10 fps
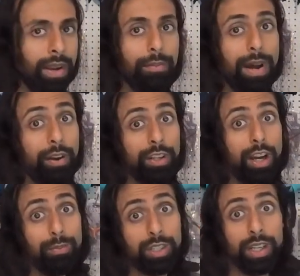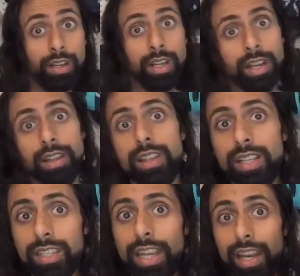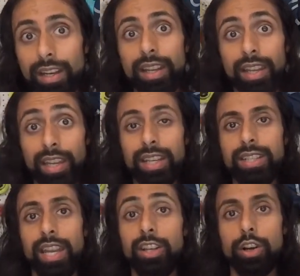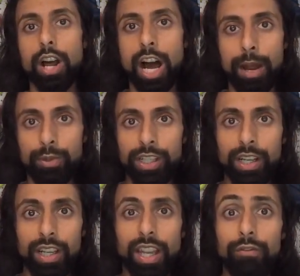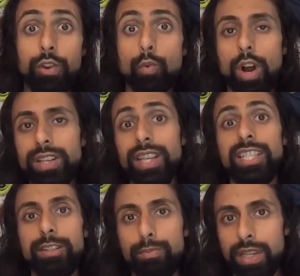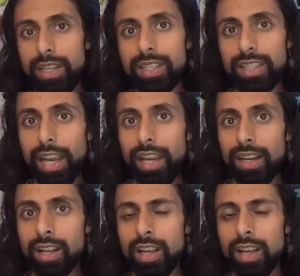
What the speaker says: mounting option, this skate is a good option if you want a speed skate